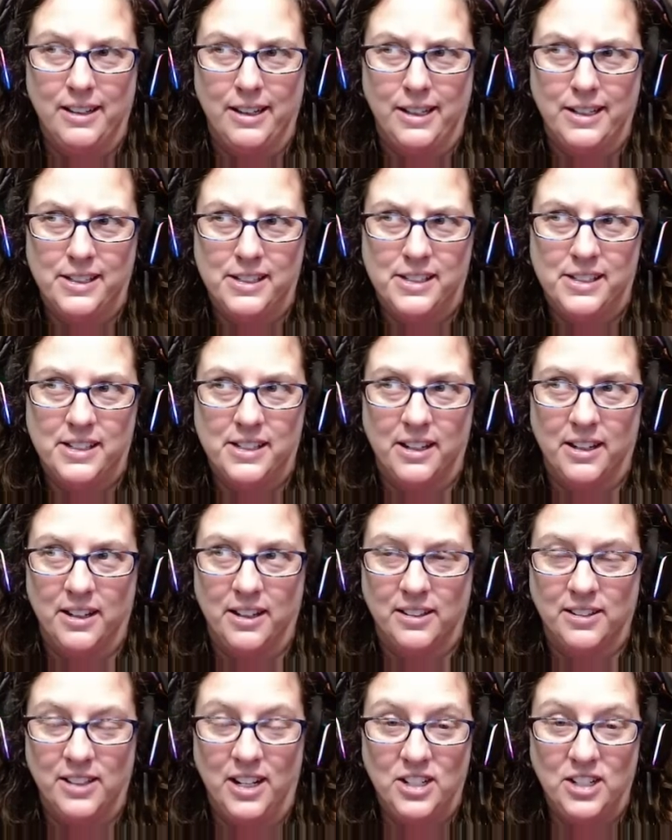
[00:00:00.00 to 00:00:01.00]
It's
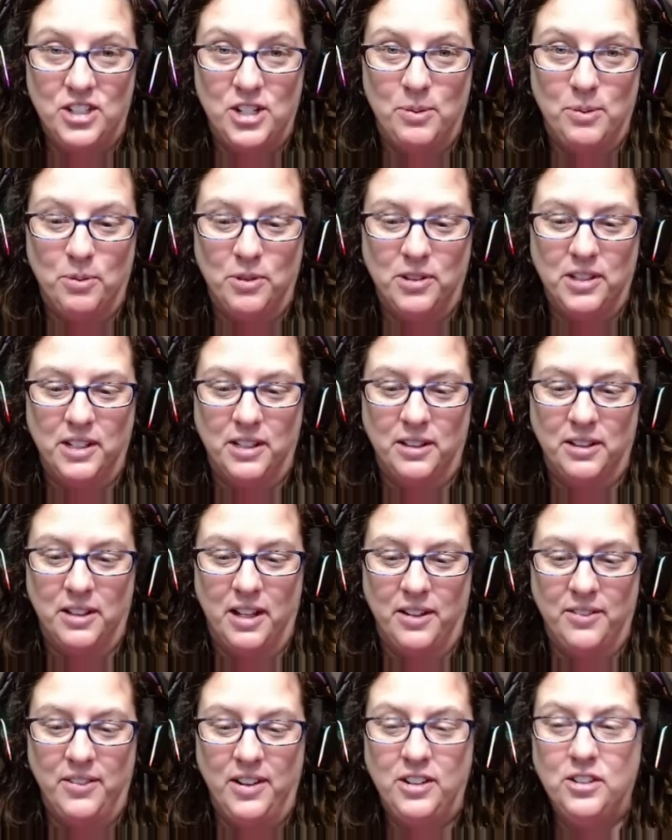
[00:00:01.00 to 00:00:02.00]
a lot cheaper than a
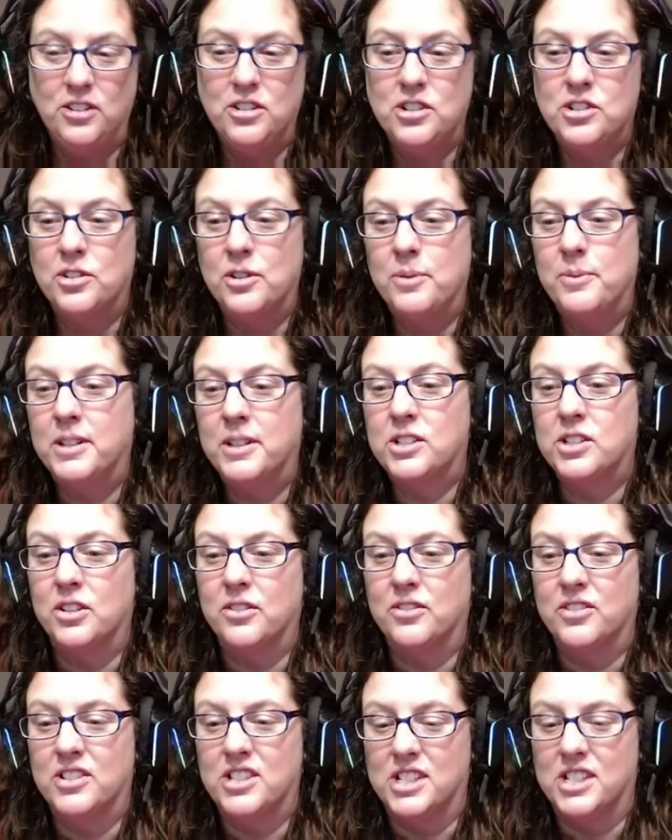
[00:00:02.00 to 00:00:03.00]
lot of other streaming
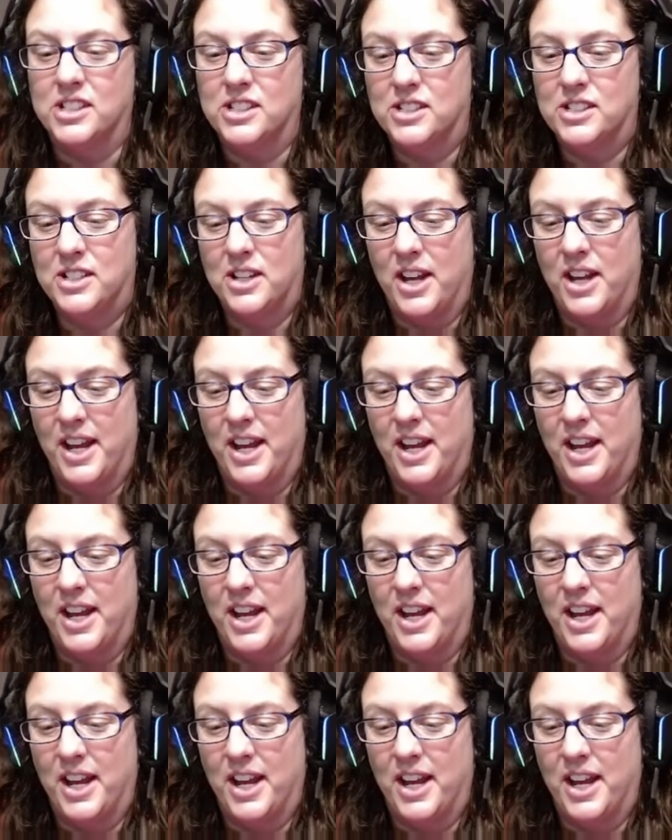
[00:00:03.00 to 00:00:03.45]
services,